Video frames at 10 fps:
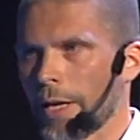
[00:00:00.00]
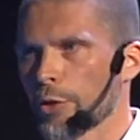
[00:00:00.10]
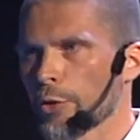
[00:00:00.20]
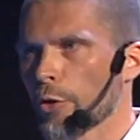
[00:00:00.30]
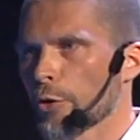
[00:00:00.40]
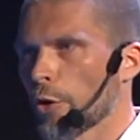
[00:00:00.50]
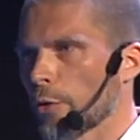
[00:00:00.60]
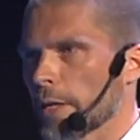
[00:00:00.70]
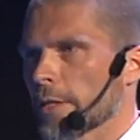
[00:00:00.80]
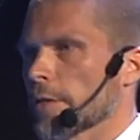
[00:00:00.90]
And you don't know
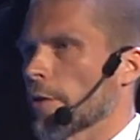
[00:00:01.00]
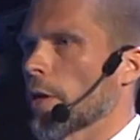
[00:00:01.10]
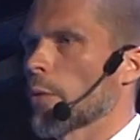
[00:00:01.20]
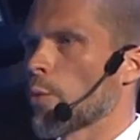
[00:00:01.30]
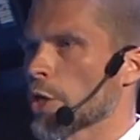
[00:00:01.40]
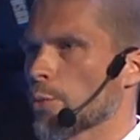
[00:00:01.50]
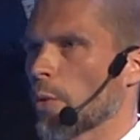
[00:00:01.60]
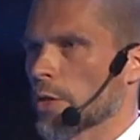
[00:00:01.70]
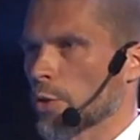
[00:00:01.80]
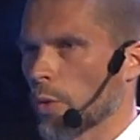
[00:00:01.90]
necessarily which
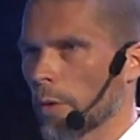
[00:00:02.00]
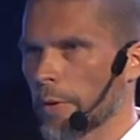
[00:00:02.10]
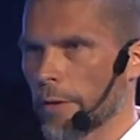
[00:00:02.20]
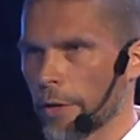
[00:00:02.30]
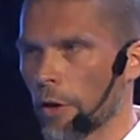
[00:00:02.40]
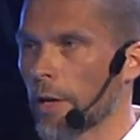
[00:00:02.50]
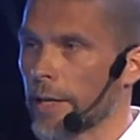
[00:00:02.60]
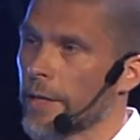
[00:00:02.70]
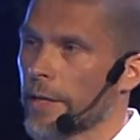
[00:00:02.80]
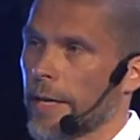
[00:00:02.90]
ones will be the
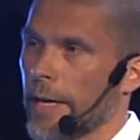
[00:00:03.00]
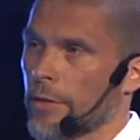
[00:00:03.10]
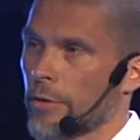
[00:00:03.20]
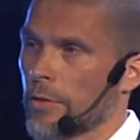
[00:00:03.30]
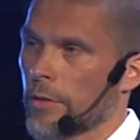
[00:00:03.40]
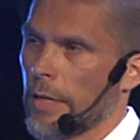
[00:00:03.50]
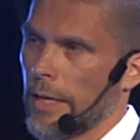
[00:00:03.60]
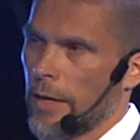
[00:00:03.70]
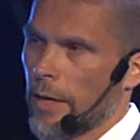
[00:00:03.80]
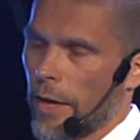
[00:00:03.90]
early indicators.
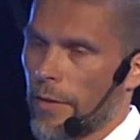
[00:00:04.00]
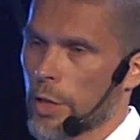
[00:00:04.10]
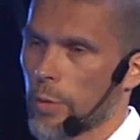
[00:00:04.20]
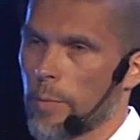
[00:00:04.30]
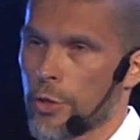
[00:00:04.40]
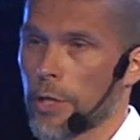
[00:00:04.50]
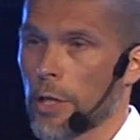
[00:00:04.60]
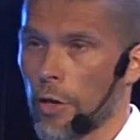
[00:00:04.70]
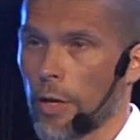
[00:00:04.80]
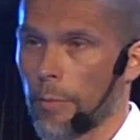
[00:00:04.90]
And that's why
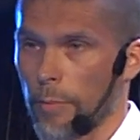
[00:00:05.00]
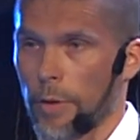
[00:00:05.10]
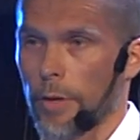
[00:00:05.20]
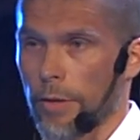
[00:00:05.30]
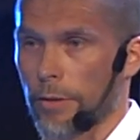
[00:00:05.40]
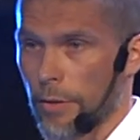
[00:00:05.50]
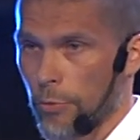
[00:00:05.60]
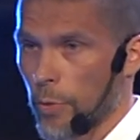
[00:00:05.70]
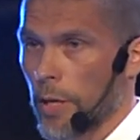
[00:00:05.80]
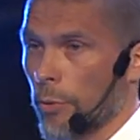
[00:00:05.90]
machine learning
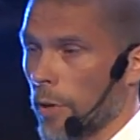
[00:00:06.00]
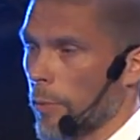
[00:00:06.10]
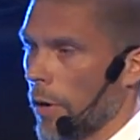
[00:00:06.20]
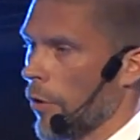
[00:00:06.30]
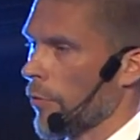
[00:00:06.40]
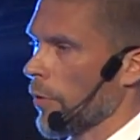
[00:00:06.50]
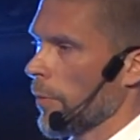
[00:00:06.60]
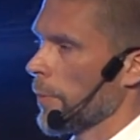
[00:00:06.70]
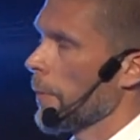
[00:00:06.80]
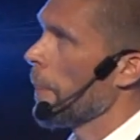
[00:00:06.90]
is really, really powerful.
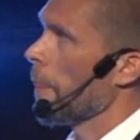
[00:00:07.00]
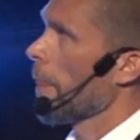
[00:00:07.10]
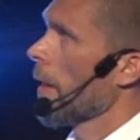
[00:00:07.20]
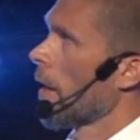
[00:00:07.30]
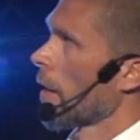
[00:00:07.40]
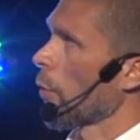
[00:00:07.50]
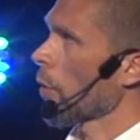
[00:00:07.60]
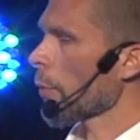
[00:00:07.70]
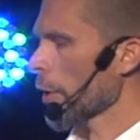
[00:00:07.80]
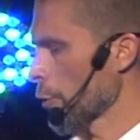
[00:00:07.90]
Now,
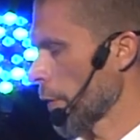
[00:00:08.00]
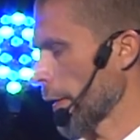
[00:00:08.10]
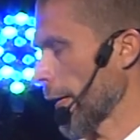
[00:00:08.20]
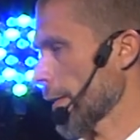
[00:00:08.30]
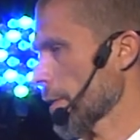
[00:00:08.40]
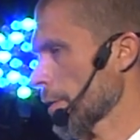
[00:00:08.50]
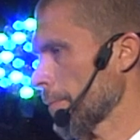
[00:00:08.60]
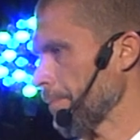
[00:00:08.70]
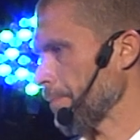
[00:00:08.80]
what are we doing next?